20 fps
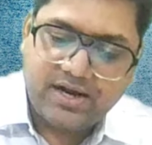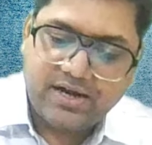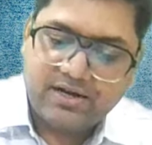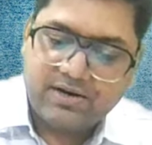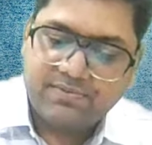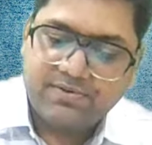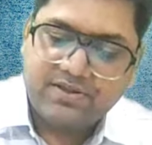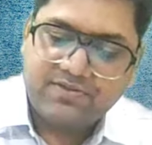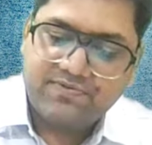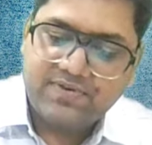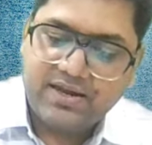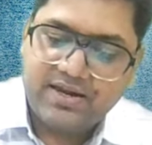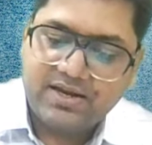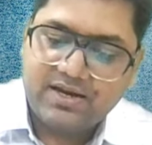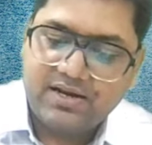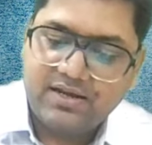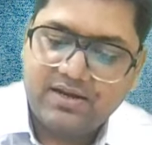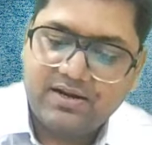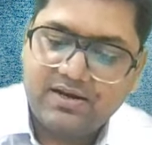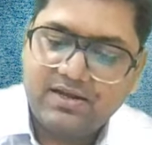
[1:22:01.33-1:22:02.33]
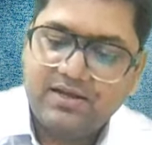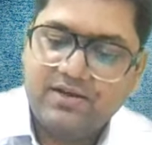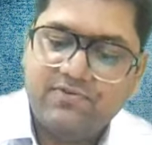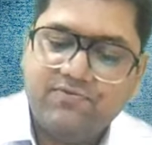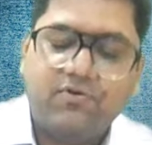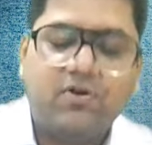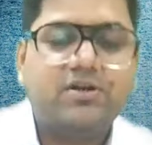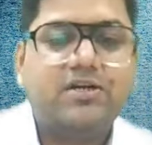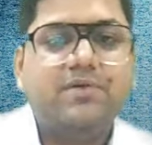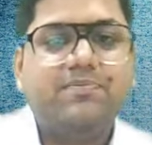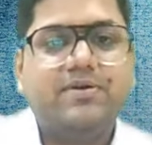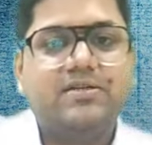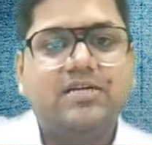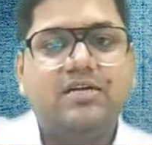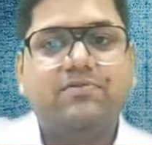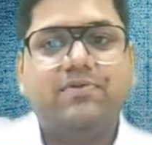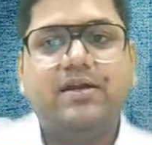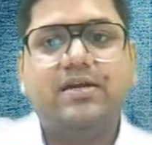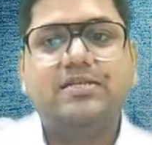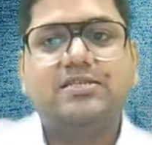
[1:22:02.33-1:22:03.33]
enterprise? Very clearly, 40%,
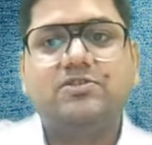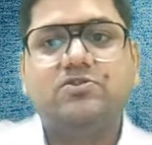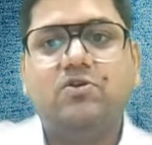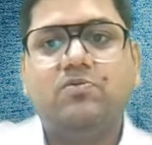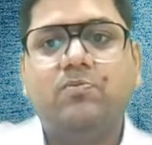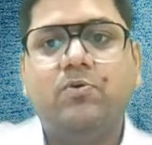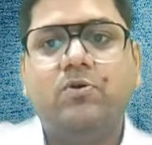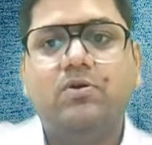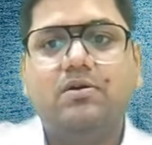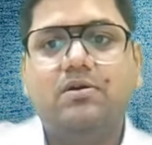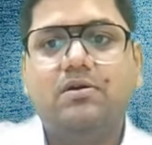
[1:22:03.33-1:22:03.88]
26 or more.